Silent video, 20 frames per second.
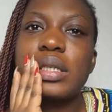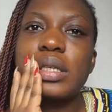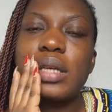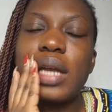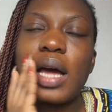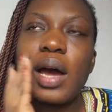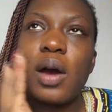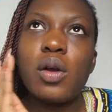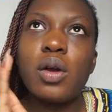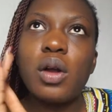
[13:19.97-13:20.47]

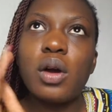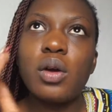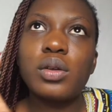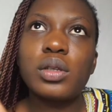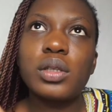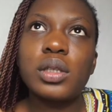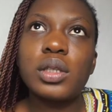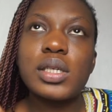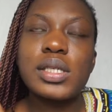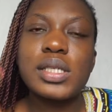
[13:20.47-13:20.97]
how long
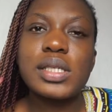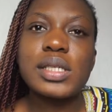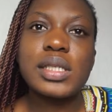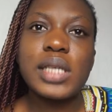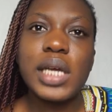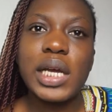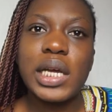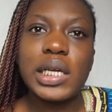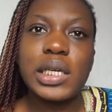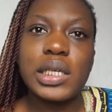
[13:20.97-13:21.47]
does it
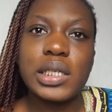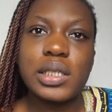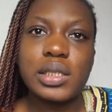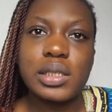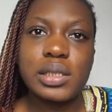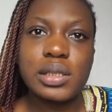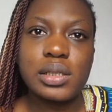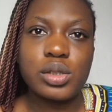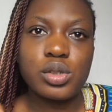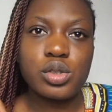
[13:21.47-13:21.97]
take
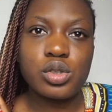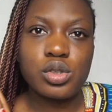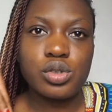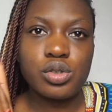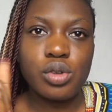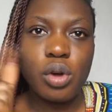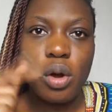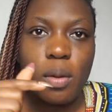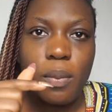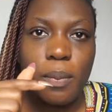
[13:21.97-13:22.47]
to
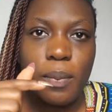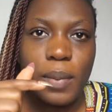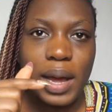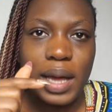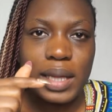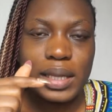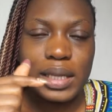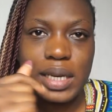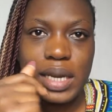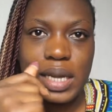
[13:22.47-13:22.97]
stop
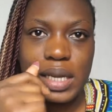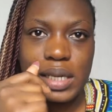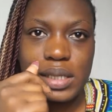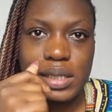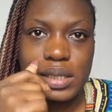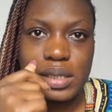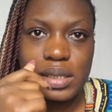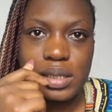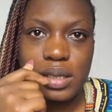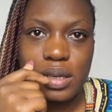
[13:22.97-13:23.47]
at the
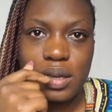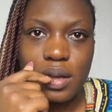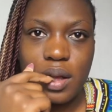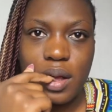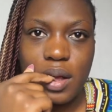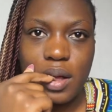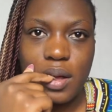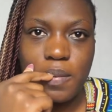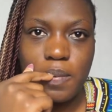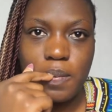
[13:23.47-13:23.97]
next,
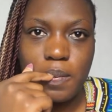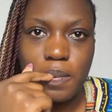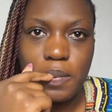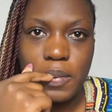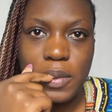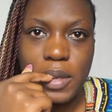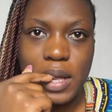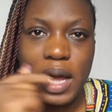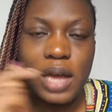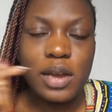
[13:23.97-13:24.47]

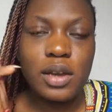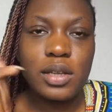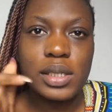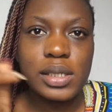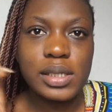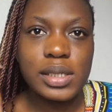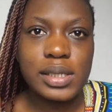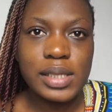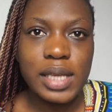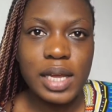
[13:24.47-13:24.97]
how long
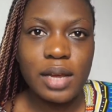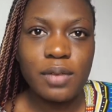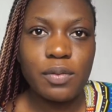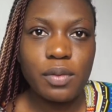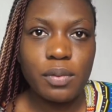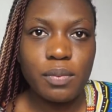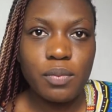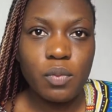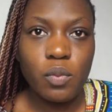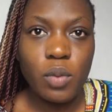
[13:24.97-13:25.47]
does it take
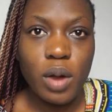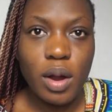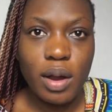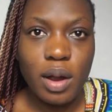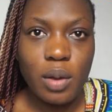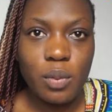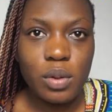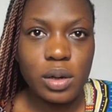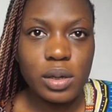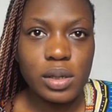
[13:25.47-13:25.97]
from where
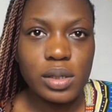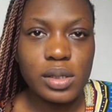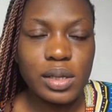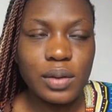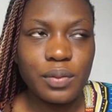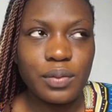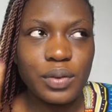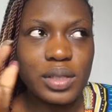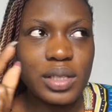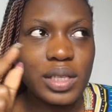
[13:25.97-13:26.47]
I was? I
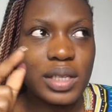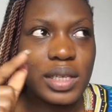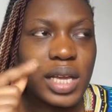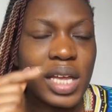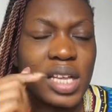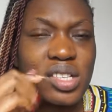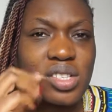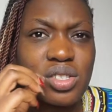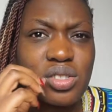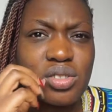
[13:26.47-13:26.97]
think the
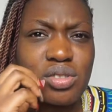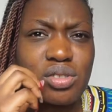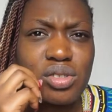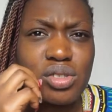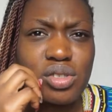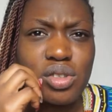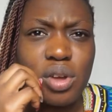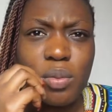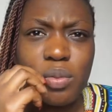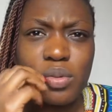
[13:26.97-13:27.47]
next
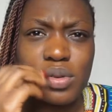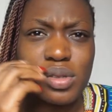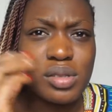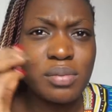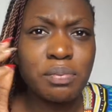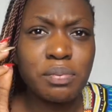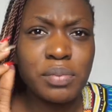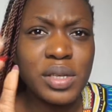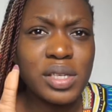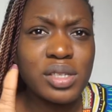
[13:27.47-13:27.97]
stop was
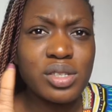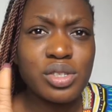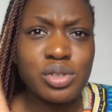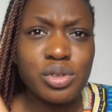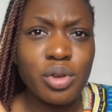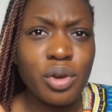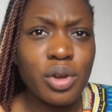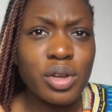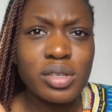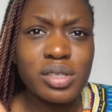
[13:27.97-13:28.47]

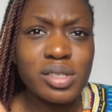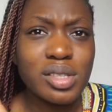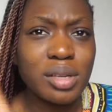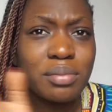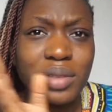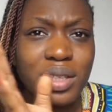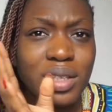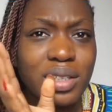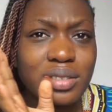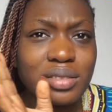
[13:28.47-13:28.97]
Beestone,
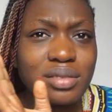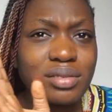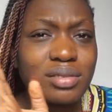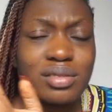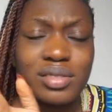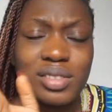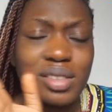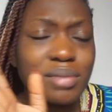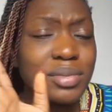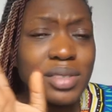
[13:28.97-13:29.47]
something
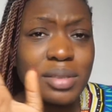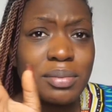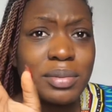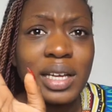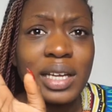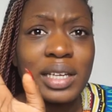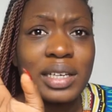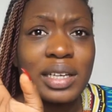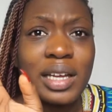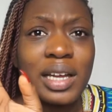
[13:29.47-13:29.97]

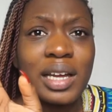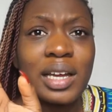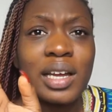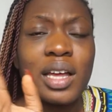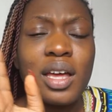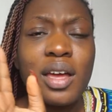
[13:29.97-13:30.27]
like that.